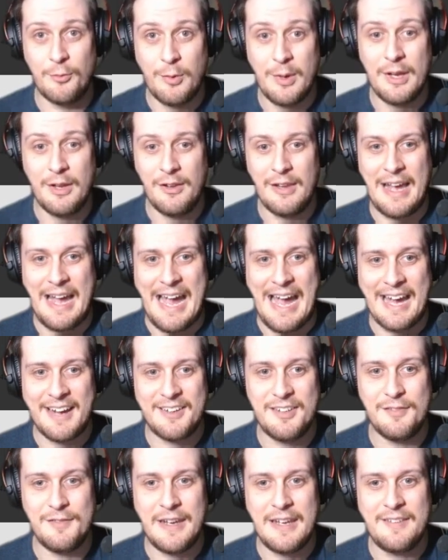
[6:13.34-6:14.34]
will
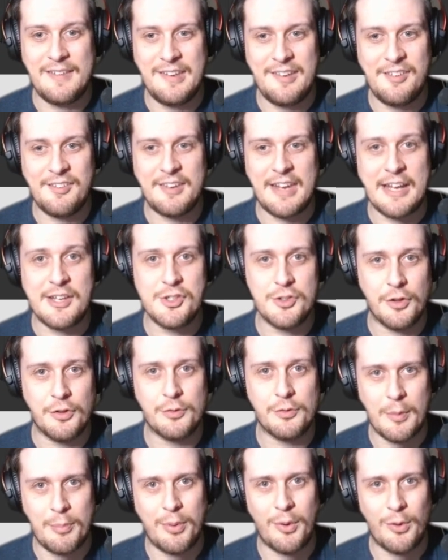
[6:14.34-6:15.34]
activate the
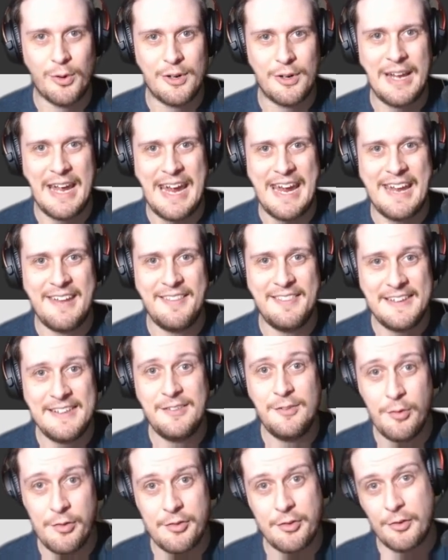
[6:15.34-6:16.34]
scheduled report and the
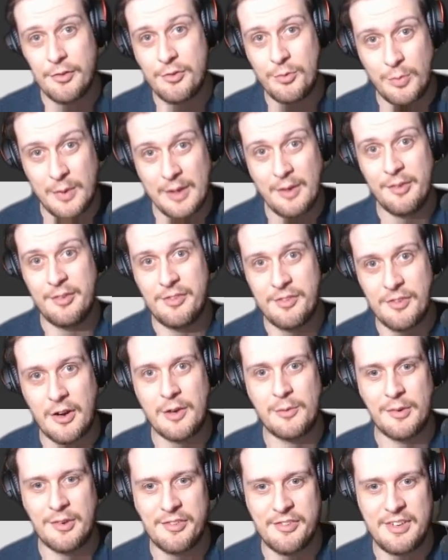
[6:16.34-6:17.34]
users will
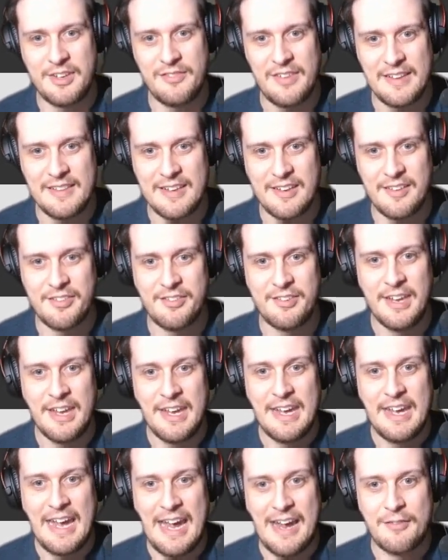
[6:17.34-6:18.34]
start receiving this
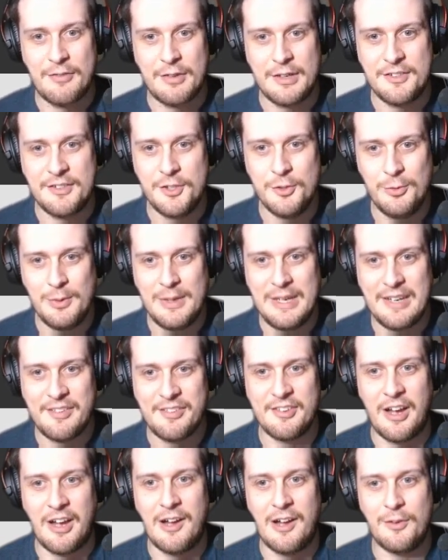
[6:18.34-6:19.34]
every 2
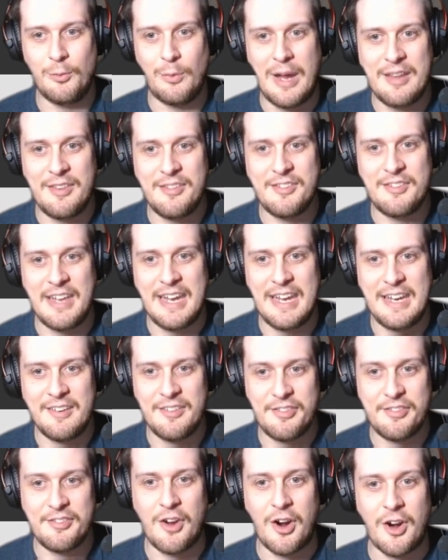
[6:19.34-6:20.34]
weeks on Wednesday,
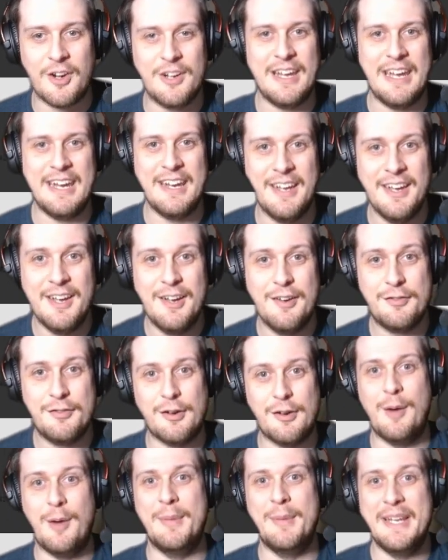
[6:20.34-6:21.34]
starting
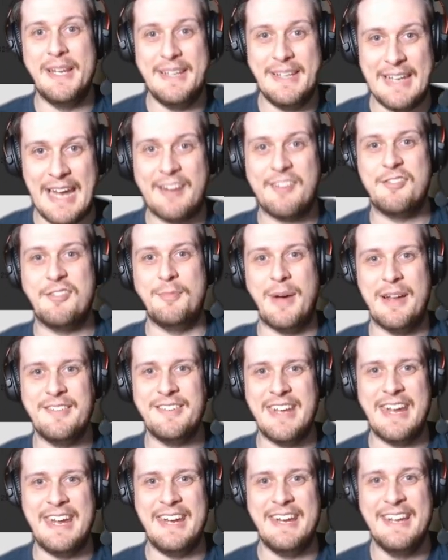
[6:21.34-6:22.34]
from next
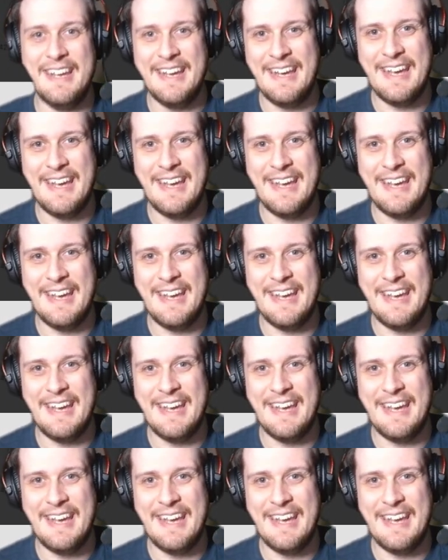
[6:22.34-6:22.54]
Monday.